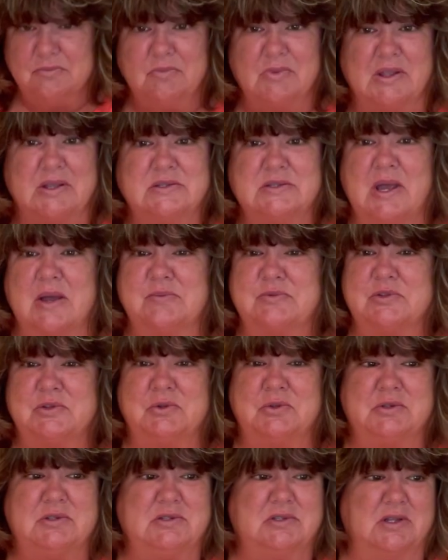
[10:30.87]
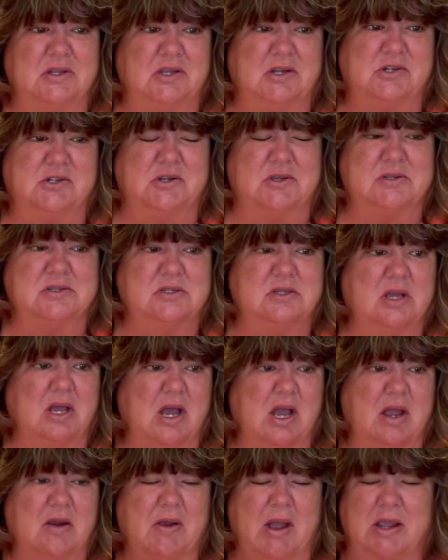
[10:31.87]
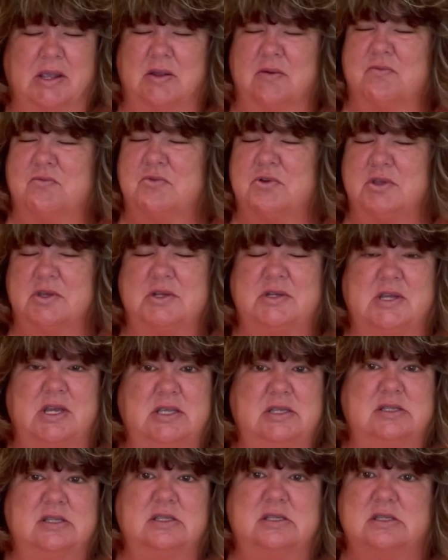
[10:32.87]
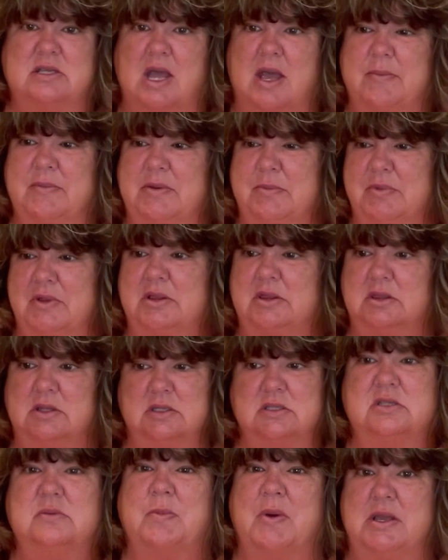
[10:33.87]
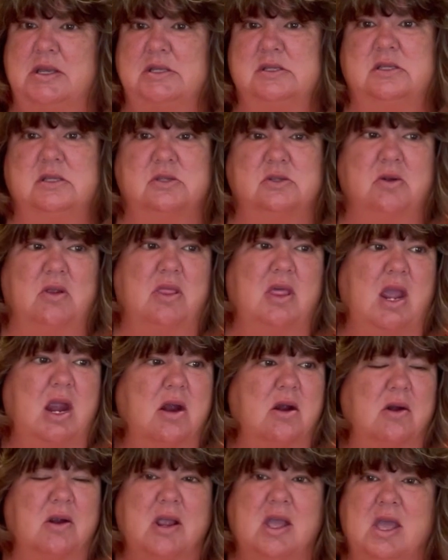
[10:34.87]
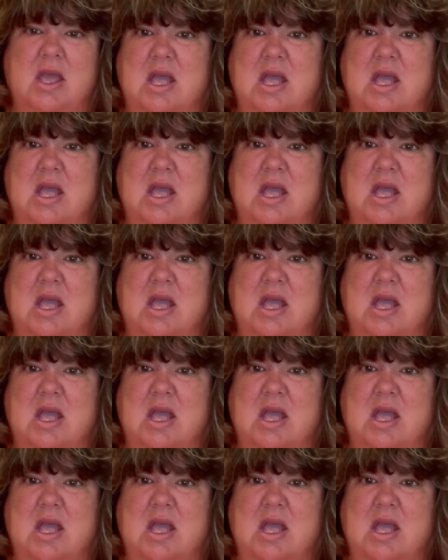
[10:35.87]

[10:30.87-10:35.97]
It's absolutely delicious. I can really taste the salmon, but the spices are there.